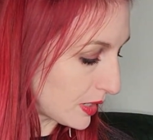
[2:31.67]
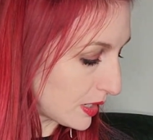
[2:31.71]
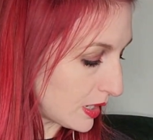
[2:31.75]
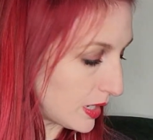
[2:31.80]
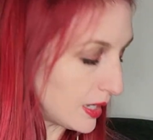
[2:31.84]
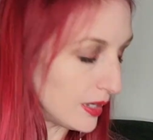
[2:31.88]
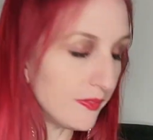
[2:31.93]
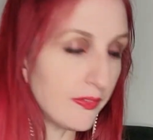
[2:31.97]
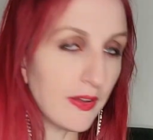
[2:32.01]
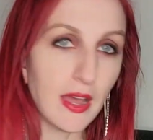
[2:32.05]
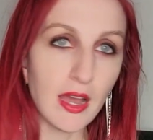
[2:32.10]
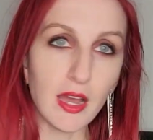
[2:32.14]

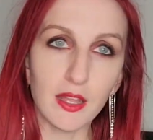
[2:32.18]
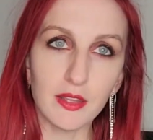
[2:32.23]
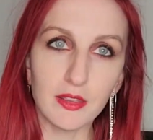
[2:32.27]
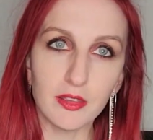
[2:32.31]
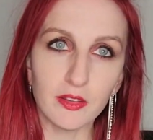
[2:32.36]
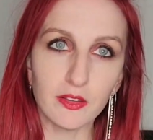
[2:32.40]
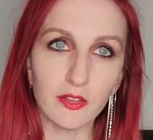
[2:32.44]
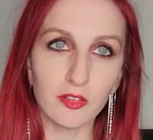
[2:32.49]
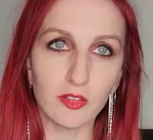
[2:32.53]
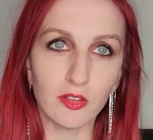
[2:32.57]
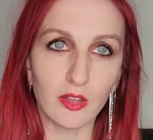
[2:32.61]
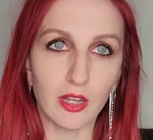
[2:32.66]
I've had
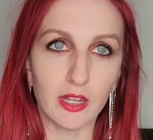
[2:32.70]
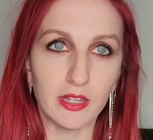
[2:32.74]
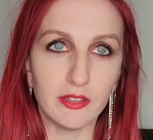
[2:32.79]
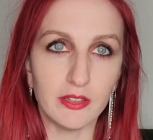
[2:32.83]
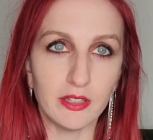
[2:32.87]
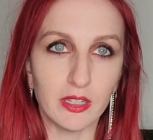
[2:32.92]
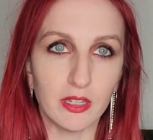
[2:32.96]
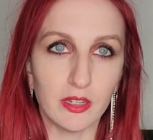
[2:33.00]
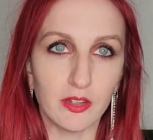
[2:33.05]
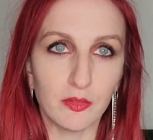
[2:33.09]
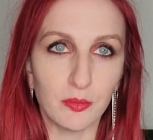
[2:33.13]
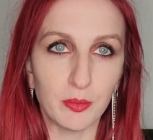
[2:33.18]
this
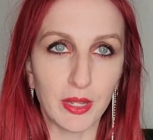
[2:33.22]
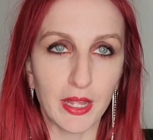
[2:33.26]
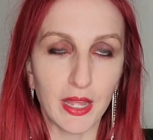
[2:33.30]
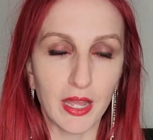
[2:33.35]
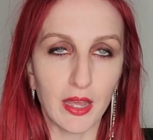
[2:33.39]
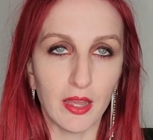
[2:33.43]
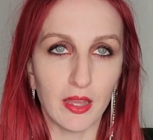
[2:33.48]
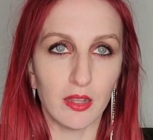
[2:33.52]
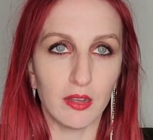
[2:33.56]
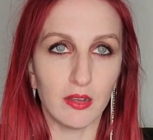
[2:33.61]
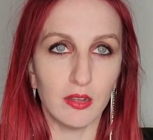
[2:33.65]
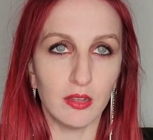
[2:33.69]
idea in my
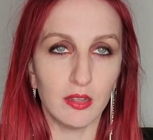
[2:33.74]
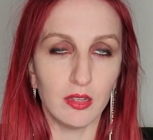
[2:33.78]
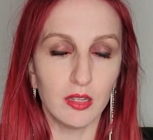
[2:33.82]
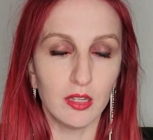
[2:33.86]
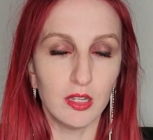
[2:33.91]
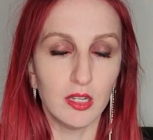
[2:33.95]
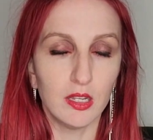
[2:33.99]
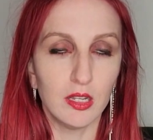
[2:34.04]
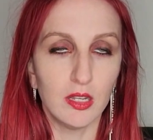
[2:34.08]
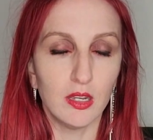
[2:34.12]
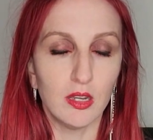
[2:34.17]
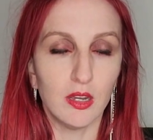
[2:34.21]
head
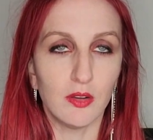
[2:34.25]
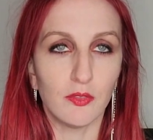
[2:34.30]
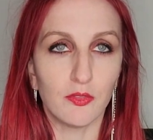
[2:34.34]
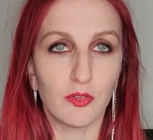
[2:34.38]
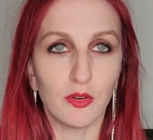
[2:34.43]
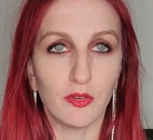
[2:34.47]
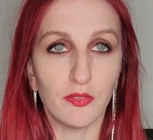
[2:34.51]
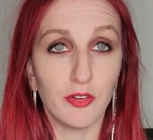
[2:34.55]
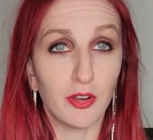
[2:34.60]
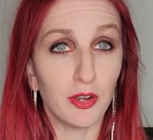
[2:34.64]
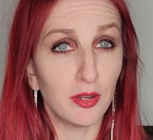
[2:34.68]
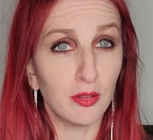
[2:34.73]

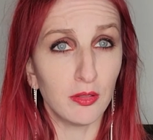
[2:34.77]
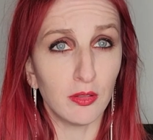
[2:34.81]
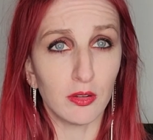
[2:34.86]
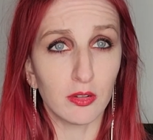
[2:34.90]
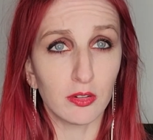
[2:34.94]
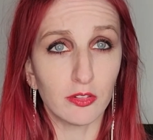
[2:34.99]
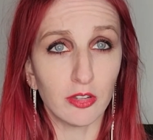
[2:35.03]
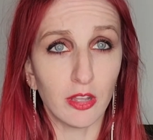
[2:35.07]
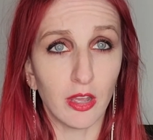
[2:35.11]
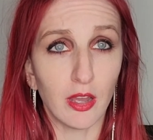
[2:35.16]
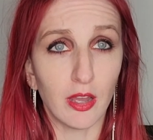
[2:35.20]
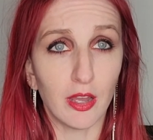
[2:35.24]
for a very
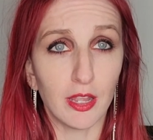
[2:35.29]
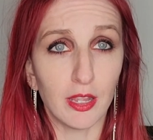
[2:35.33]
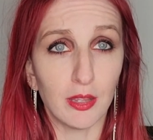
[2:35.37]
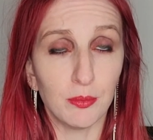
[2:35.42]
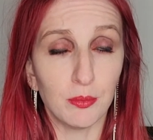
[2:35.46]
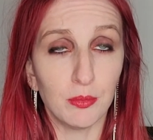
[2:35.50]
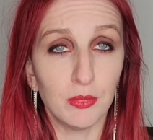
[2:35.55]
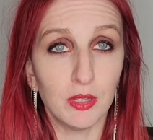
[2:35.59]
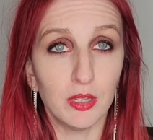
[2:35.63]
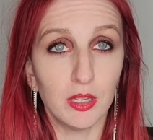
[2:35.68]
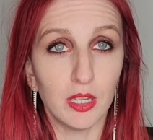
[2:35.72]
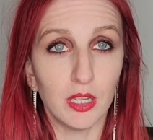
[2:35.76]
long
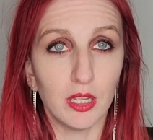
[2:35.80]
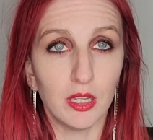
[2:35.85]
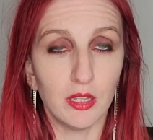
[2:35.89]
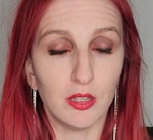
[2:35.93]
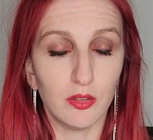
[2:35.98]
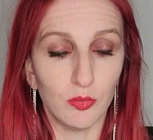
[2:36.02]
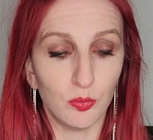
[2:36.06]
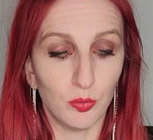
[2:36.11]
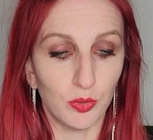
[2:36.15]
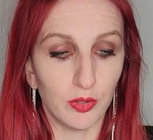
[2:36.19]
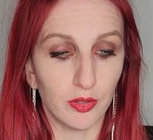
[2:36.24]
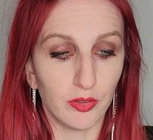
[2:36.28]
time.
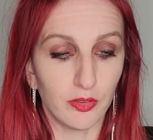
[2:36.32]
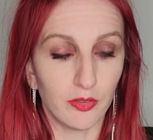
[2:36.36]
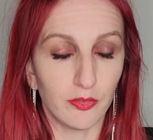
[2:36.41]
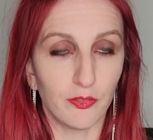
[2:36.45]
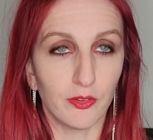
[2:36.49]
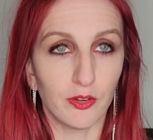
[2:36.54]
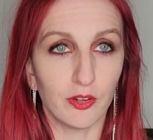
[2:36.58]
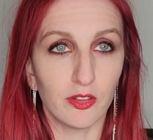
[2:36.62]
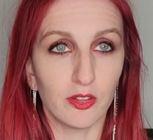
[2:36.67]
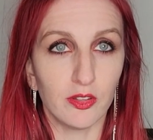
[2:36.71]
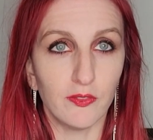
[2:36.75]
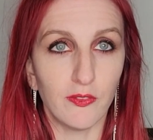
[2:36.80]
It was
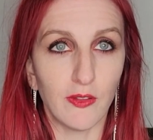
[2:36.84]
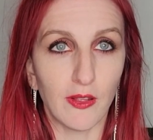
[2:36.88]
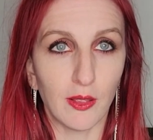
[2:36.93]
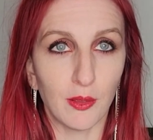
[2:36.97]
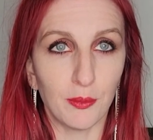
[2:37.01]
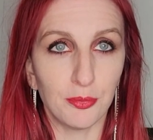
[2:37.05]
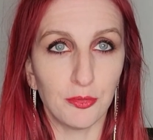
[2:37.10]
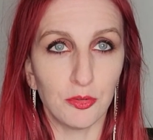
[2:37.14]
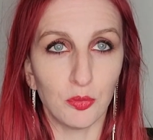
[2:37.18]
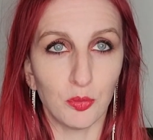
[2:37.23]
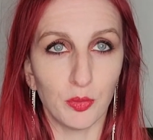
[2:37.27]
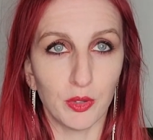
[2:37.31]
first
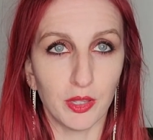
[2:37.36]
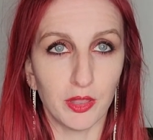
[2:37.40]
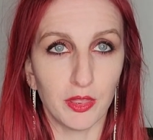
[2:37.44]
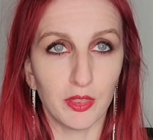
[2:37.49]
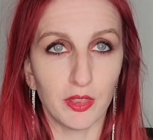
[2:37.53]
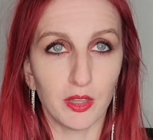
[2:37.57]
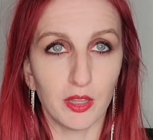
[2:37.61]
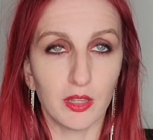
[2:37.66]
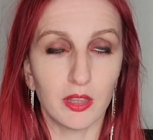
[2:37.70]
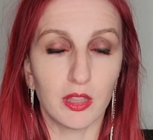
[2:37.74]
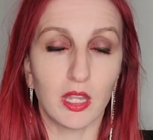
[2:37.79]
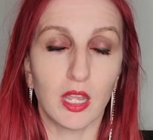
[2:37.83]
developed with
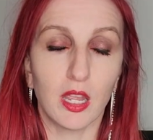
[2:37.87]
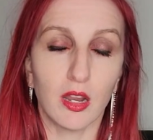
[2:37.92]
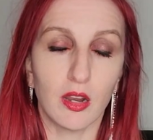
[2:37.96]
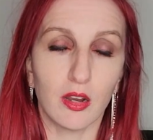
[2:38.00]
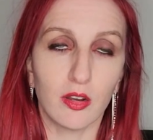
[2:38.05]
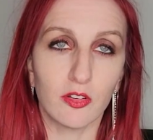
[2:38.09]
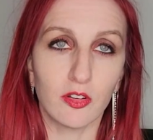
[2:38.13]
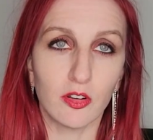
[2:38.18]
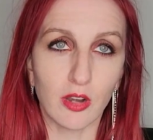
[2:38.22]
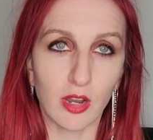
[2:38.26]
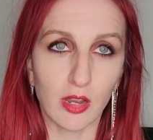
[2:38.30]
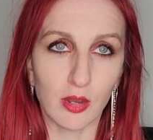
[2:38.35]
the
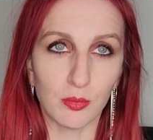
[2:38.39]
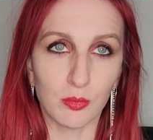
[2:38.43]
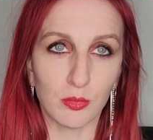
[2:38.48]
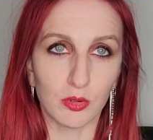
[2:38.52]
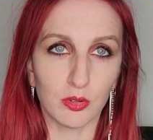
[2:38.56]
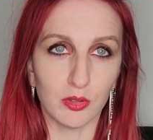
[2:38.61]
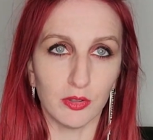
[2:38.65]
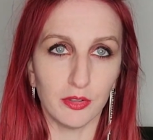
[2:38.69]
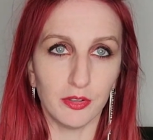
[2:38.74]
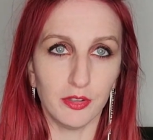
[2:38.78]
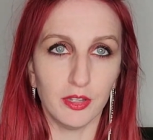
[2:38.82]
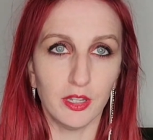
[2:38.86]
character
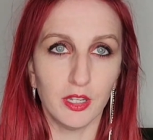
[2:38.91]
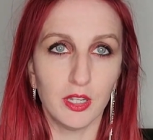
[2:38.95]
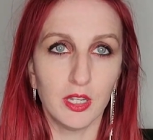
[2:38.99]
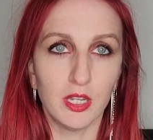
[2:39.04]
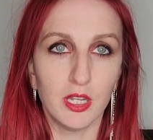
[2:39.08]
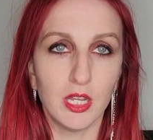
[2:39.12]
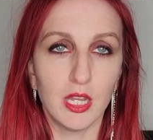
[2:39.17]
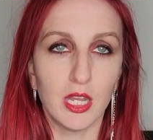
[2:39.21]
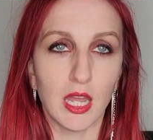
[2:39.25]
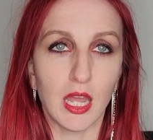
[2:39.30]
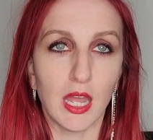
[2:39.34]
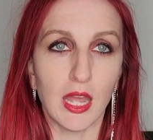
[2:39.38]
Emerald
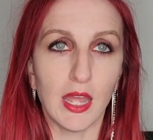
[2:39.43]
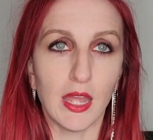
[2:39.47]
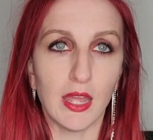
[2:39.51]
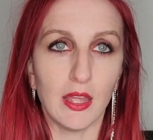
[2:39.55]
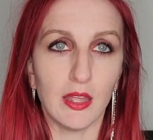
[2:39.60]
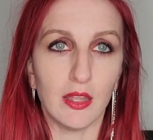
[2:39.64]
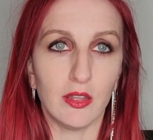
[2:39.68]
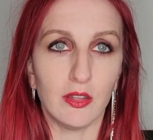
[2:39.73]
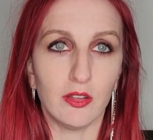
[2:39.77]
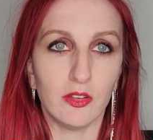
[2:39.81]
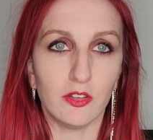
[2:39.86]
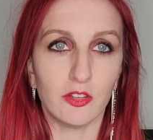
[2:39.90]

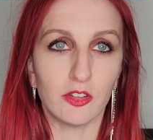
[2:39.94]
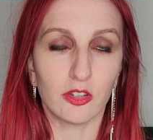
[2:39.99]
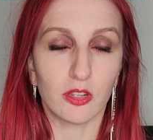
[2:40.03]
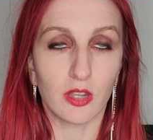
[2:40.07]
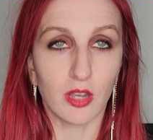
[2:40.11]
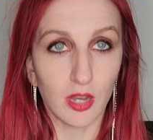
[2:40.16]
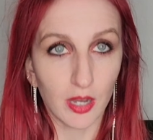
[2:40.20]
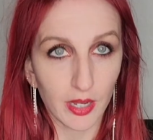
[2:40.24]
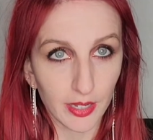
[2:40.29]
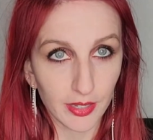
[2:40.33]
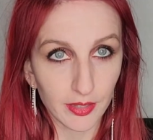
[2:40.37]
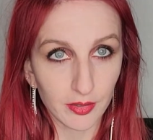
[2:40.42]
and
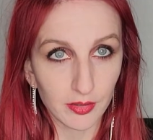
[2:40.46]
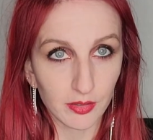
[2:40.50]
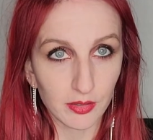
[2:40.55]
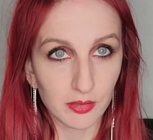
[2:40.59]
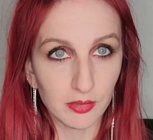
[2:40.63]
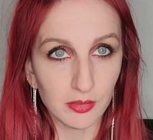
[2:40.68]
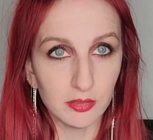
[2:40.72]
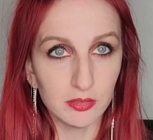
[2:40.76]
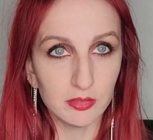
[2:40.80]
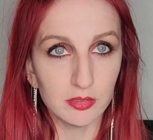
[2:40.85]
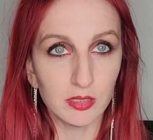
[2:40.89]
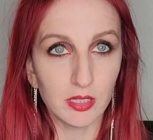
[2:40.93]

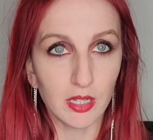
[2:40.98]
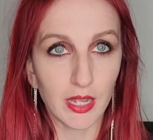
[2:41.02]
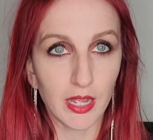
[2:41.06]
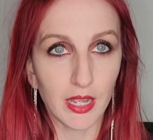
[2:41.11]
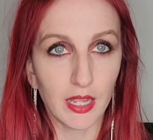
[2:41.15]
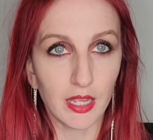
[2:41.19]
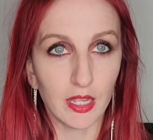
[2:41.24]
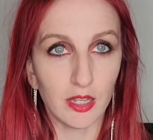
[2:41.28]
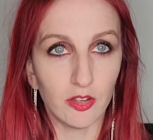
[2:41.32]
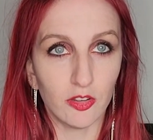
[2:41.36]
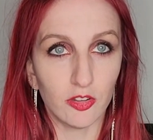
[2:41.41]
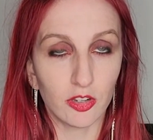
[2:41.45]
Kyle
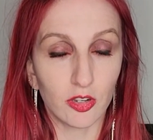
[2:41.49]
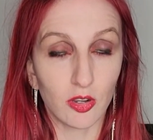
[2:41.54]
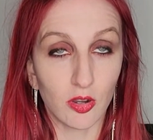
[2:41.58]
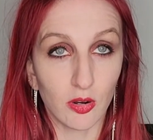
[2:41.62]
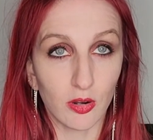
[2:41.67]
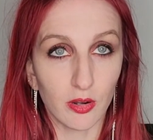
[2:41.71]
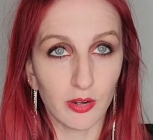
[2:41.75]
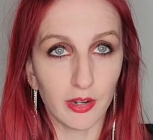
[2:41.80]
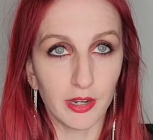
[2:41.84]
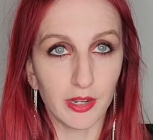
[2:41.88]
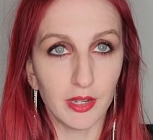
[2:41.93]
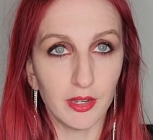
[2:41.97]
and
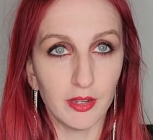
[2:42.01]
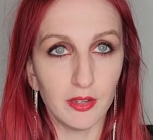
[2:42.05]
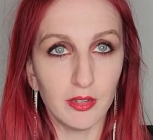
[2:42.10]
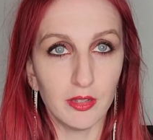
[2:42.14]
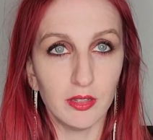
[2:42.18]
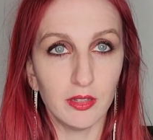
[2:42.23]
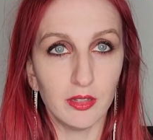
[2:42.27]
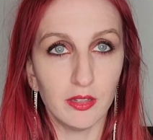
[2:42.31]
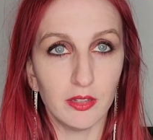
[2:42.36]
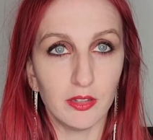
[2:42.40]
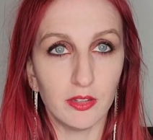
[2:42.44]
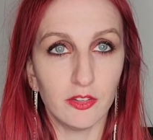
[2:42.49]
Ikaria,
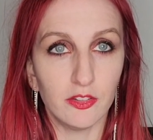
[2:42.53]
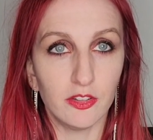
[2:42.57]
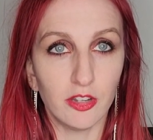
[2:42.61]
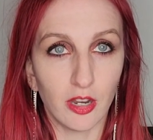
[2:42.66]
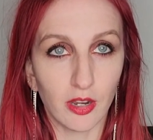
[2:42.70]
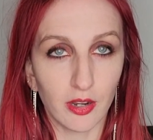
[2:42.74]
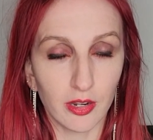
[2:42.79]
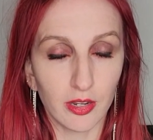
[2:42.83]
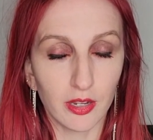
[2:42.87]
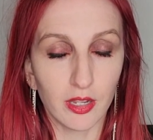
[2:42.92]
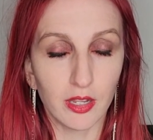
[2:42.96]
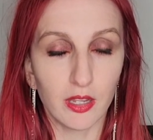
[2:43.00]

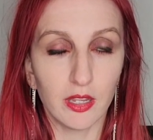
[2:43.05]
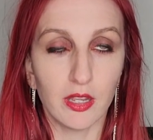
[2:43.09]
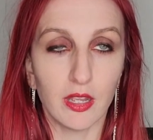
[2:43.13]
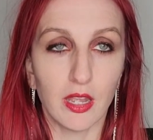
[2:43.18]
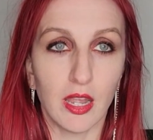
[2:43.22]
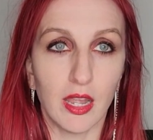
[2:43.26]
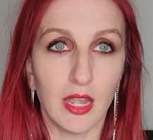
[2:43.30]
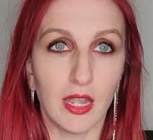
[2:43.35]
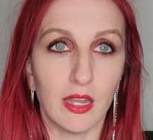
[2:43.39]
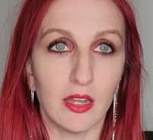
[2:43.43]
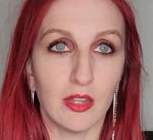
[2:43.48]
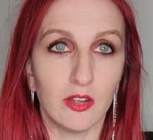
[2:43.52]
Derek,
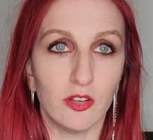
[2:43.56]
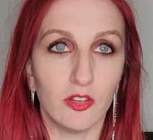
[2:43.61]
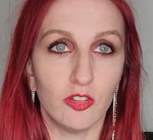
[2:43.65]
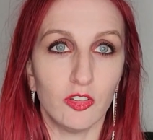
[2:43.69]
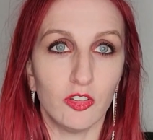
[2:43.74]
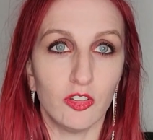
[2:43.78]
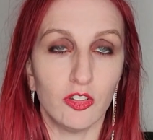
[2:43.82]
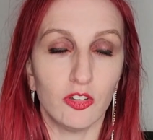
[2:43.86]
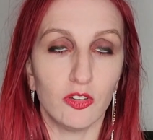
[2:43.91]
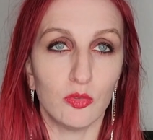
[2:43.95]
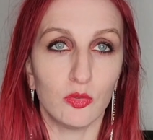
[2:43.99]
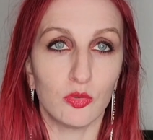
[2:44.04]

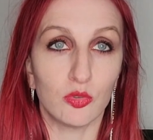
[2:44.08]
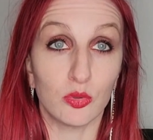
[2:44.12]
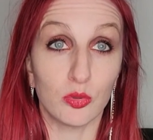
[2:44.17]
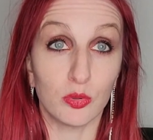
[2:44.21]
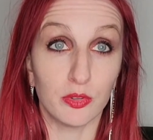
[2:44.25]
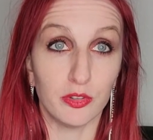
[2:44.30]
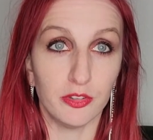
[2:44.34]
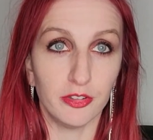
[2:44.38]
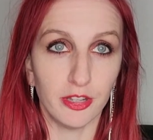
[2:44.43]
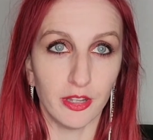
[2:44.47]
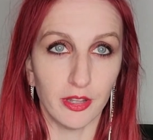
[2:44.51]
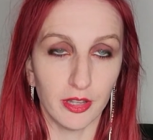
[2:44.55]
and Drew
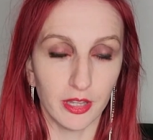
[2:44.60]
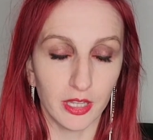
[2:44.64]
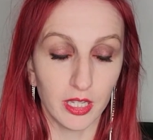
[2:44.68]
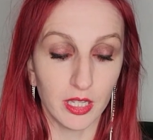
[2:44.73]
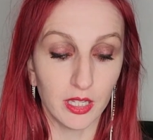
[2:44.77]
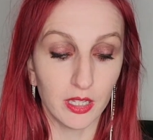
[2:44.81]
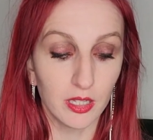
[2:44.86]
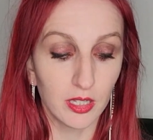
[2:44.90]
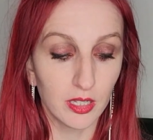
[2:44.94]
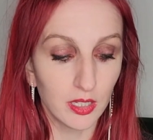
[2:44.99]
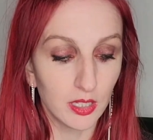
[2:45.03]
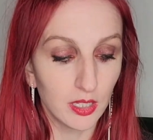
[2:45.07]
and Telly,